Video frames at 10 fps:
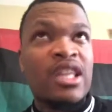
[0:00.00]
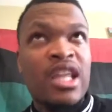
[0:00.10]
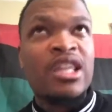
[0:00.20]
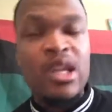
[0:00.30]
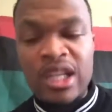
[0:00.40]

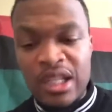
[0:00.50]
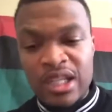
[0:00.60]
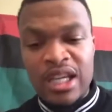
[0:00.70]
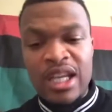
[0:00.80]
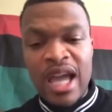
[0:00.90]
they need to
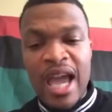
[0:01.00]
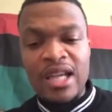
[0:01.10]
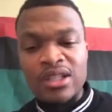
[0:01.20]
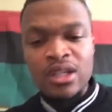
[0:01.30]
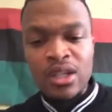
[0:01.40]
get
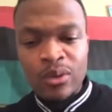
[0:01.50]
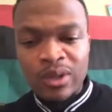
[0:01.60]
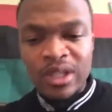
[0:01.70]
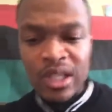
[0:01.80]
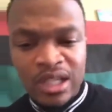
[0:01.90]
asked, we
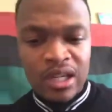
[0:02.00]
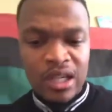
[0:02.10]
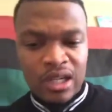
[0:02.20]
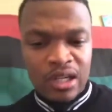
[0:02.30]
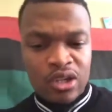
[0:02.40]
can get
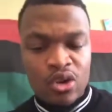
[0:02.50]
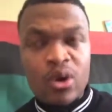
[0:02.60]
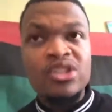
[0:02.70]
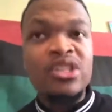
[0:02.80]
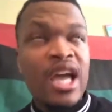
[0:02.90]
a
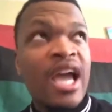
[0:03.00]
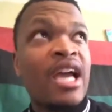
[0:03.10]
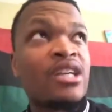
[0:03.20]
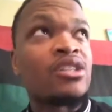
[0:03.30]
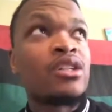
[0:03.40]
question
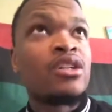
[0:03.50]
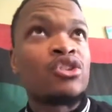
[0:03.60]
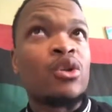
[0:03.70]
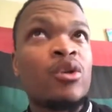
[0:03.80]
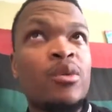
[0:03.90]
asked so
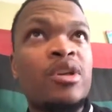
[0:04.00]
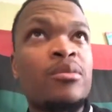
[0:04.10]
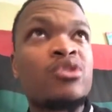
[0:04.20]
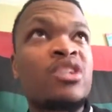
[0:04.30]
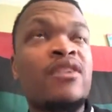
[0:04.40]
that we can
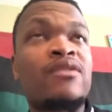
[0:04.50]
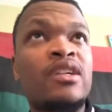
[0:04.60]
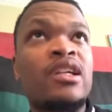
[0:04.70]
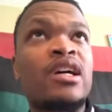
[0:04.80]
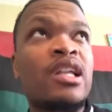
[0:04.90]
most
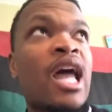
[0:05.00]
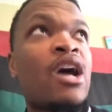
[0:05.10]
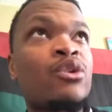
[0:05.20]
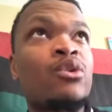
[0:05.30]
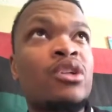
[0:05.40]
definitely allow
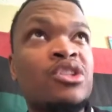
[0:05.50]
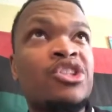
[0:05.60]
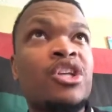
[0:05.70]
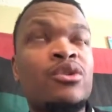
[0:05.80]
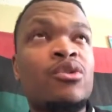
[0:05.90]
you to
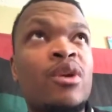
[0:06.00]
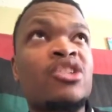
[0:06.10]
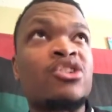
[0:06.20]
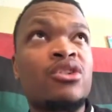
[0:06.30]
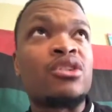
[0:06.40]
continue the rest
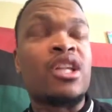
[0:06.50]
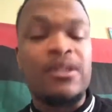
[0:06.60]
of your day.